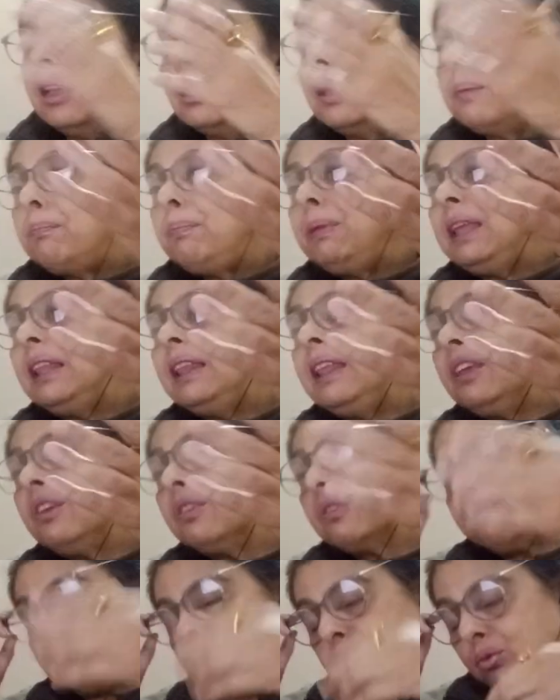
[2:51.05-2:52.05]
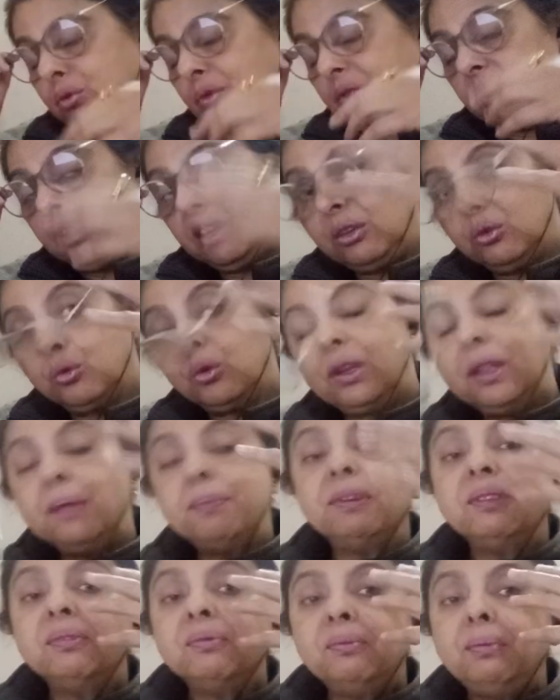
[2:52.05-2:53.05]
Appealing food, it could
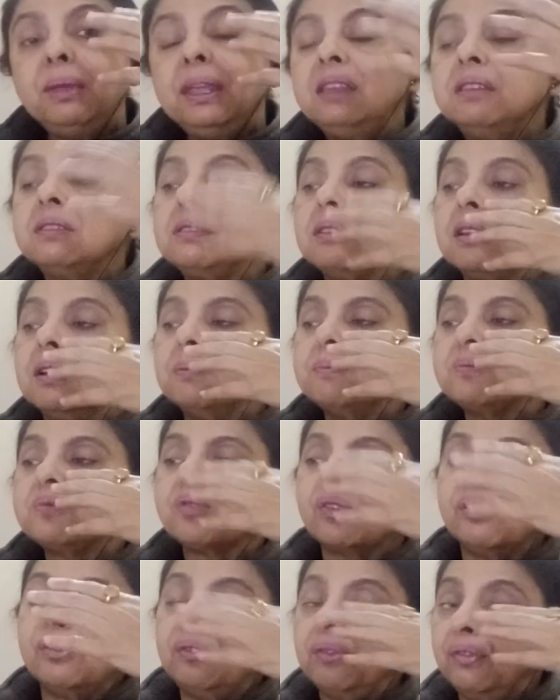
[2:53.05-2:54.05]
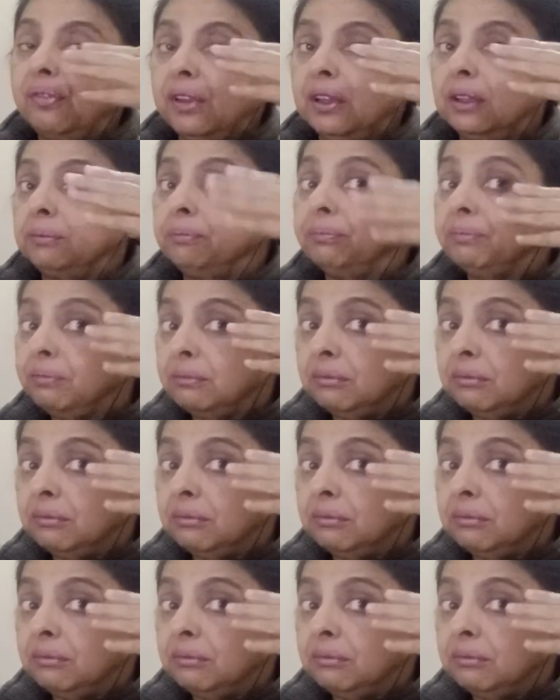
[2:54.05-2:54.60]
even be in terms of uh,